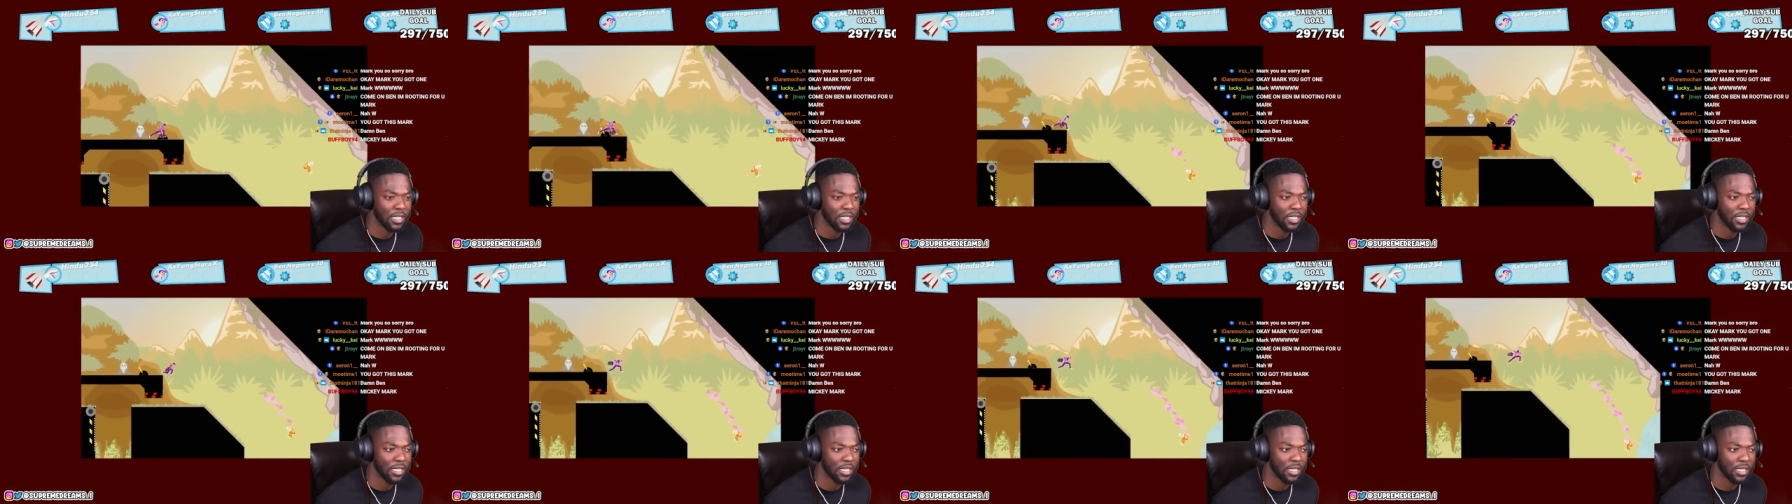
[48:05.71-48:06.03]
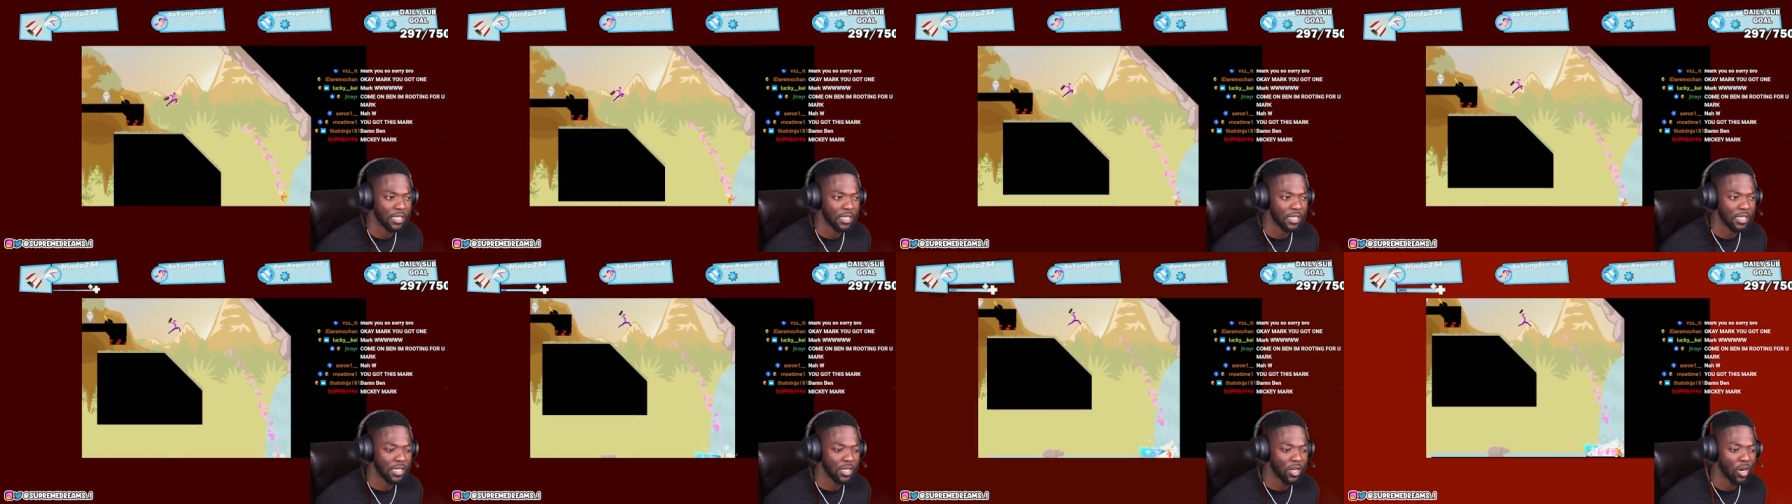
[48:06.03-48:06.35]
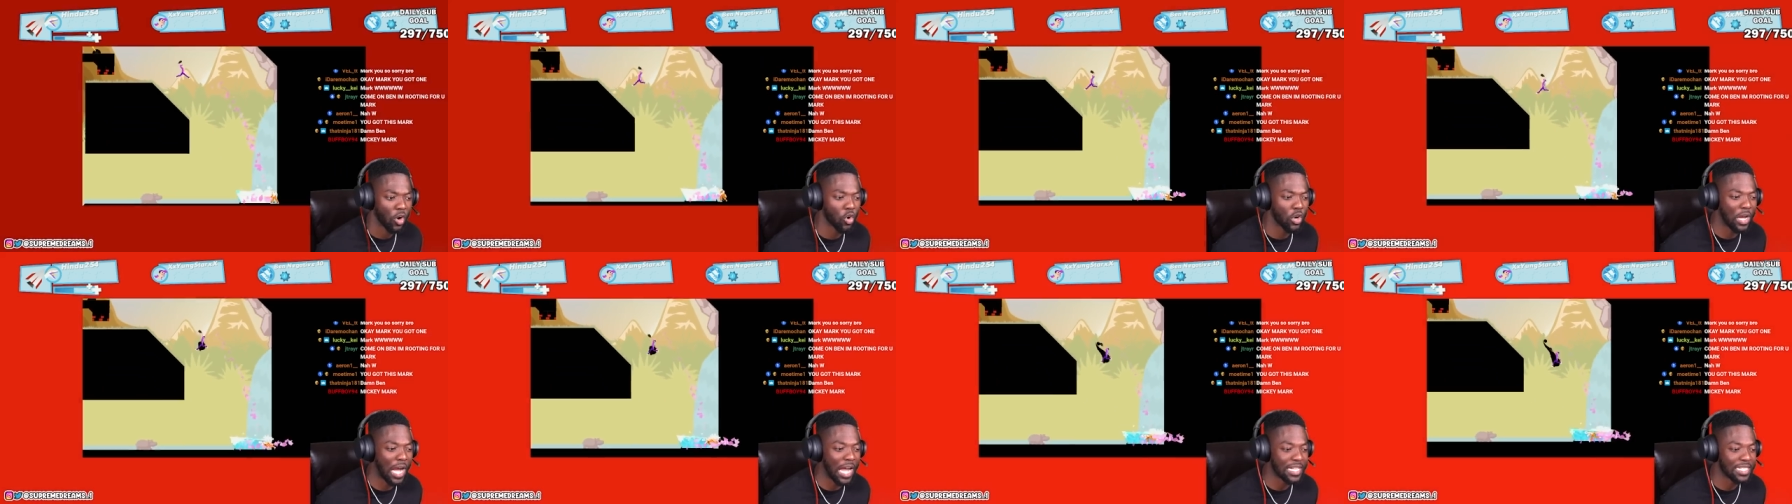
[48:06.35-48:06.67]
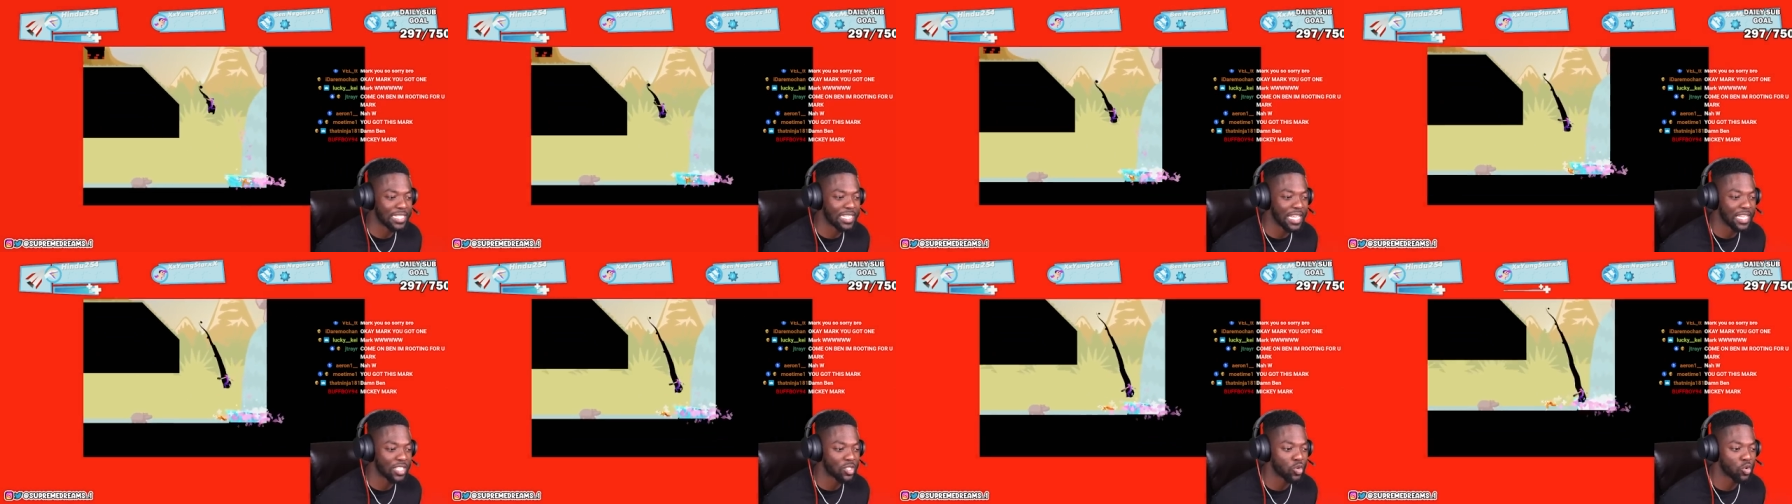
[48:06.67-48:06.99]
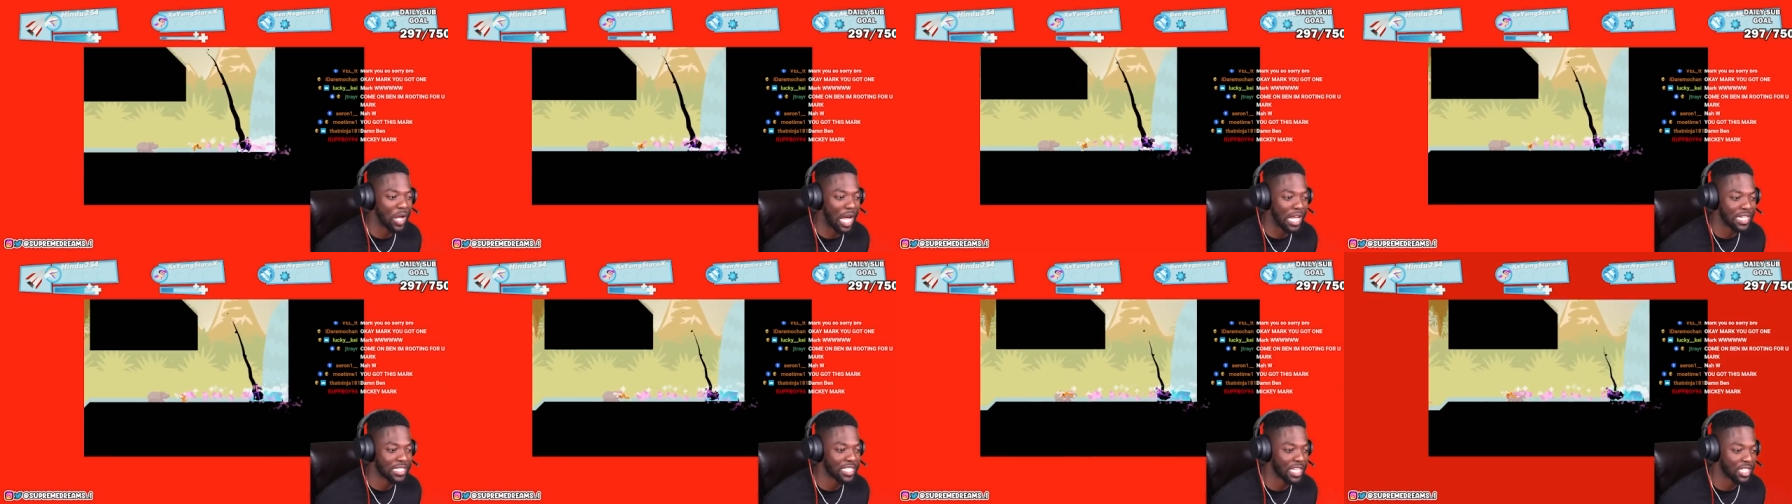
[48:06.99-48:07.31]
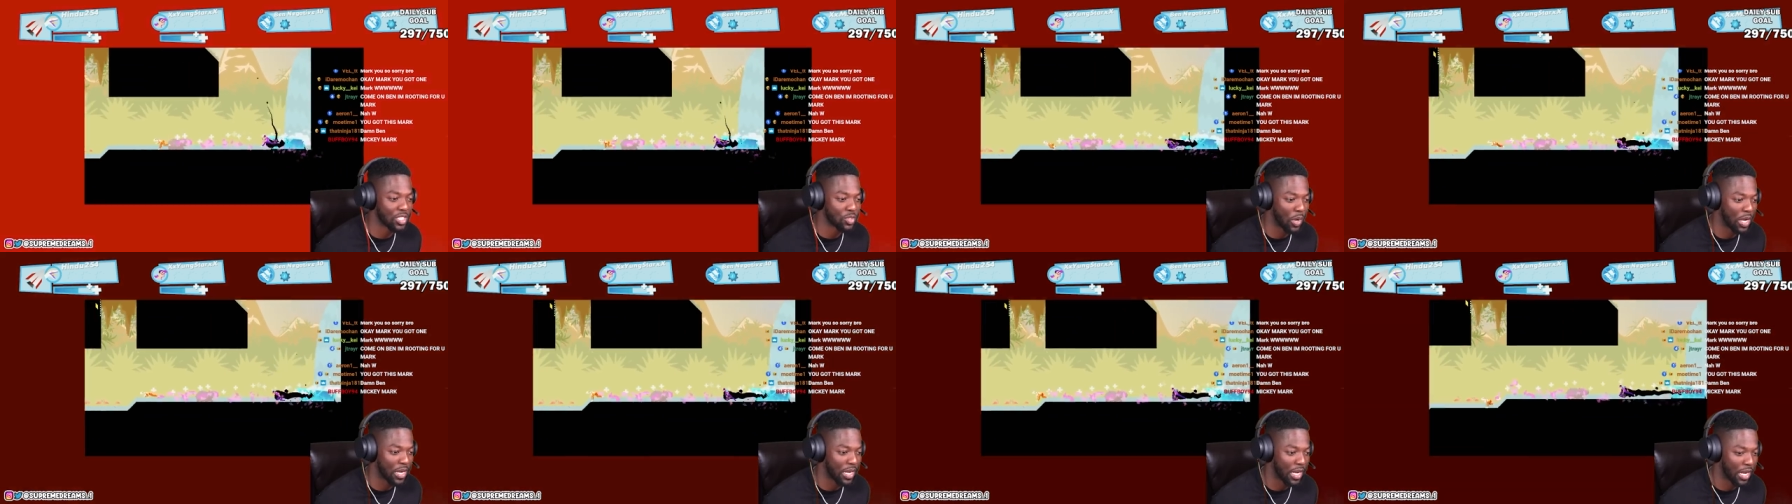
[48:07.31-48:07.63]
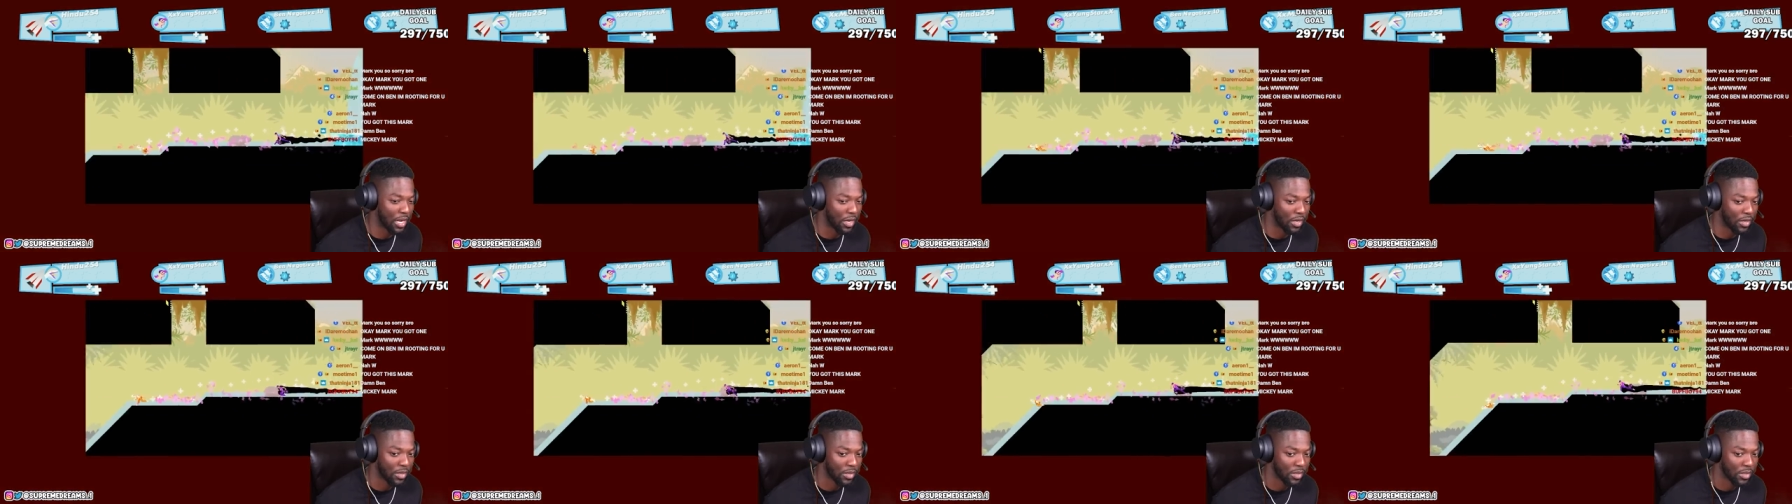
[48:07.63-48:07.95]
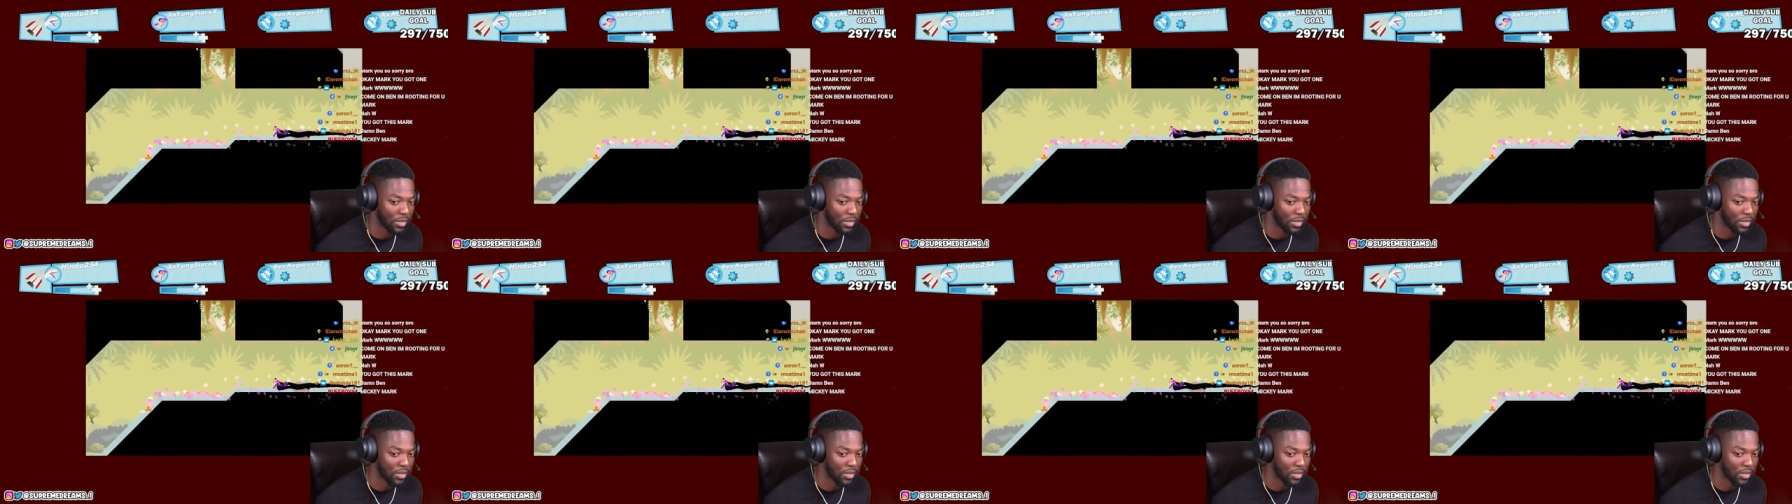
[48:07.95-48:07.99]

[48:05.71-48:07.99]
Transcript: boxes like that? Who got sets? Who got sets right now?